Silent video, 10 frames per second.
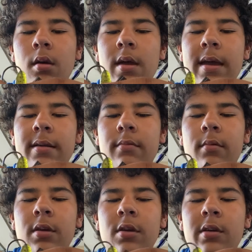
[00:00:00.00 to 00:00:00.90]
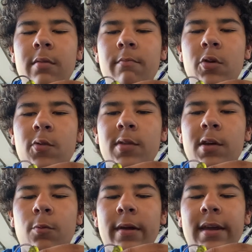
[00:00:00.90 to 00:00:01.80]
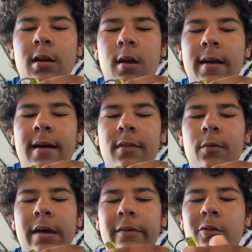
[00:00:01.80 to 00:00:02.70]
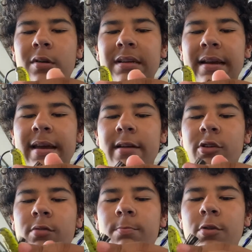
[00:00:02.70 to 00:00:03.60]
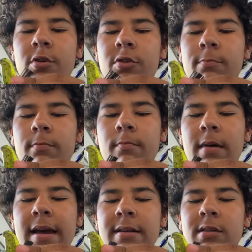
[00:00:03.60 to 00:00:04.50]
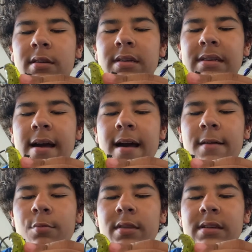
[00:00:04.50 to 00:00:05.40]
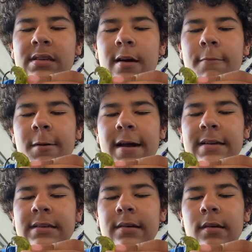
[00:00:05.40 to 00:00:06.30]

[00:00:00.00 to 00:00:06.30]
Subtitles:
And you can move the weed guard out of the way. Of course, I kind of just push mine to the side with the soft plastic.